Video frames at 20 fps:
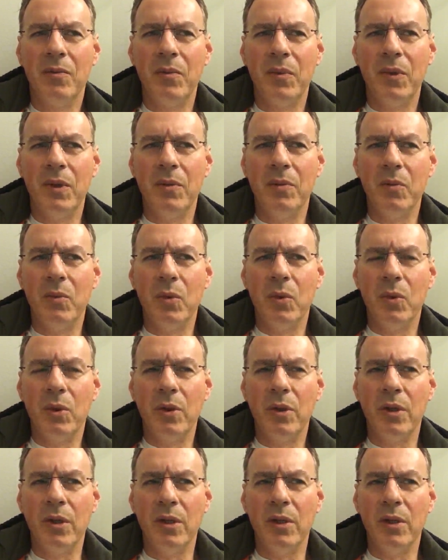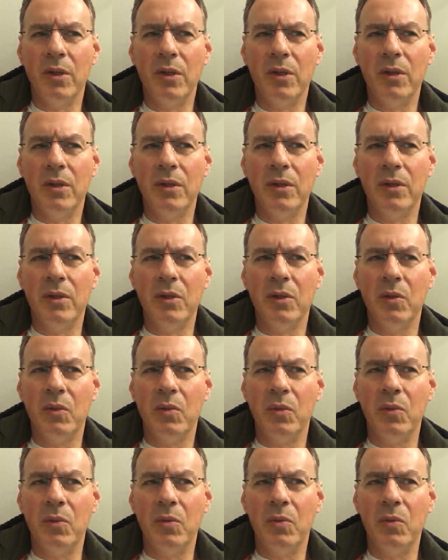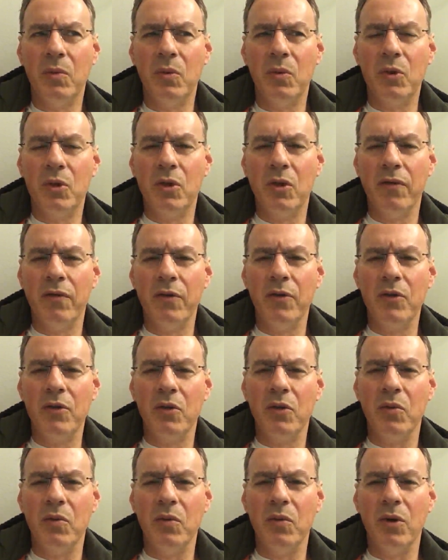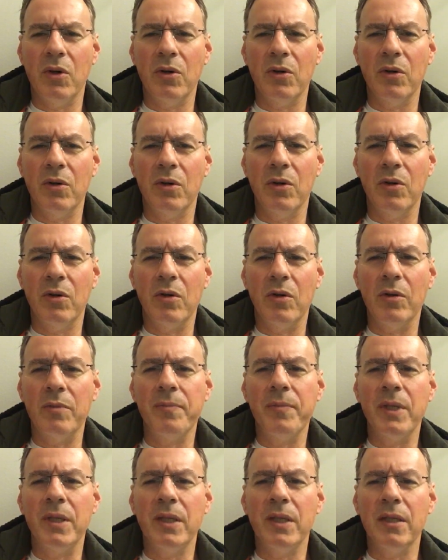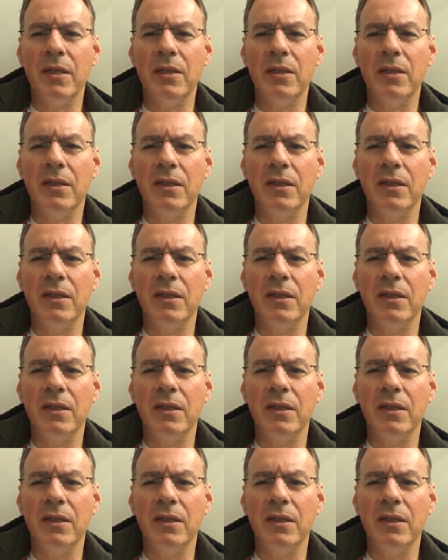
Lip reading: into the surface of the water, or I'm being into